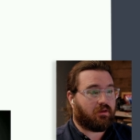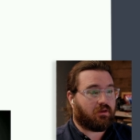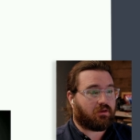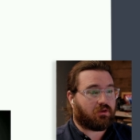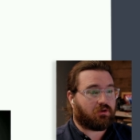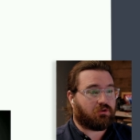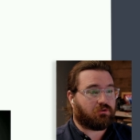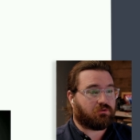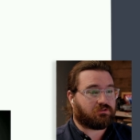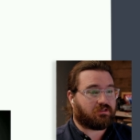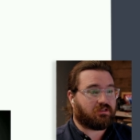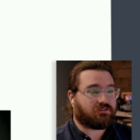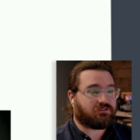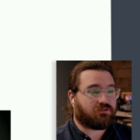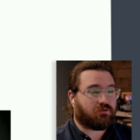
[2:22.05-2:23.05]
Going to use
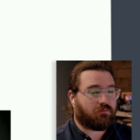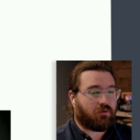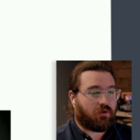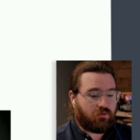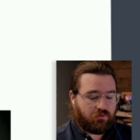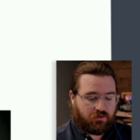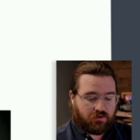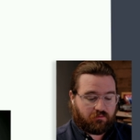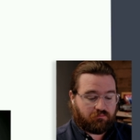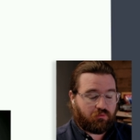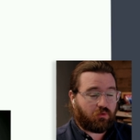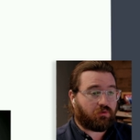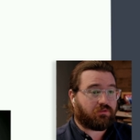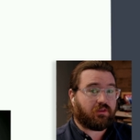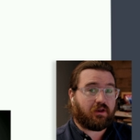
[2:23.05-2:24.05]
listener mode and a
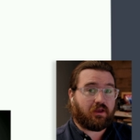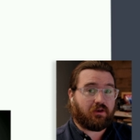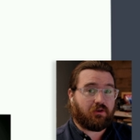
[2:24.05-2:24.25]
port that I